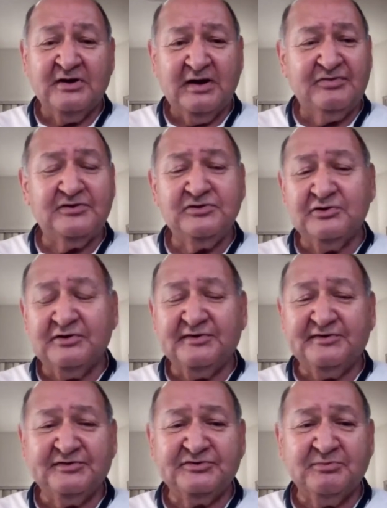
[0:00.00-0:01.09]
And then you can
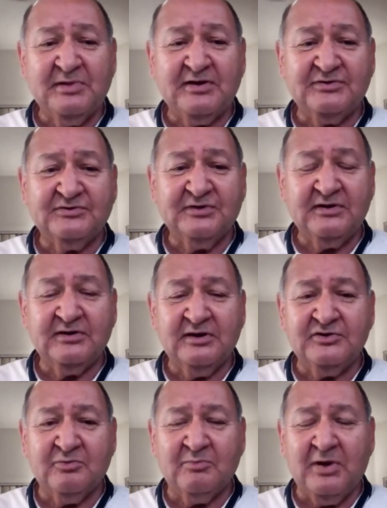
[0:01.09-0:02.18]
sit to meditate
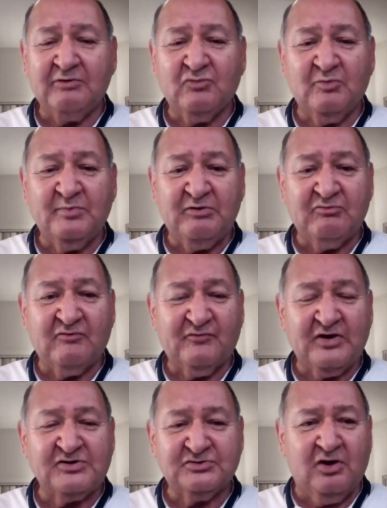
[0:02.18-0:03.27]
and your mind will be
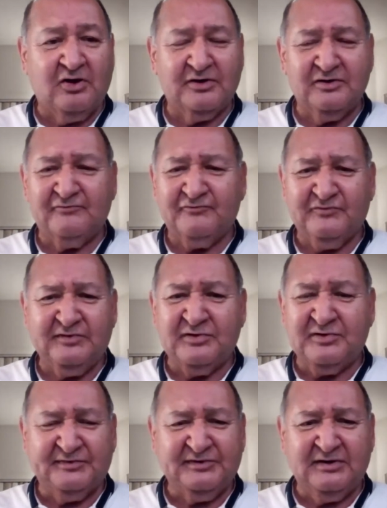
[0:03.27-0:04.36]
refreshed long enough so you
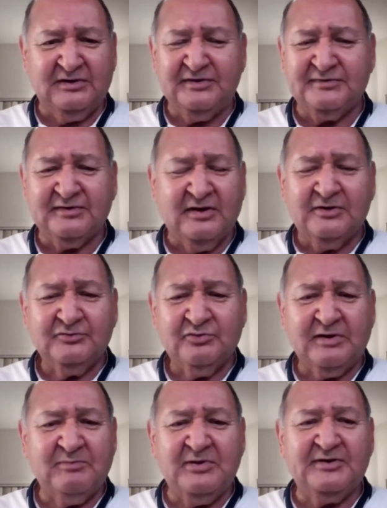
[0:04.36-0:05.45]
can sit at least
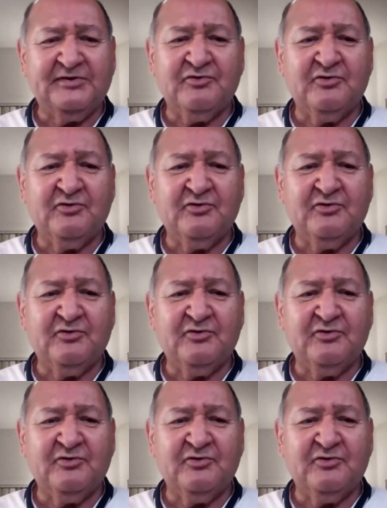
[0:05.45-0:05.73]
20 minutes,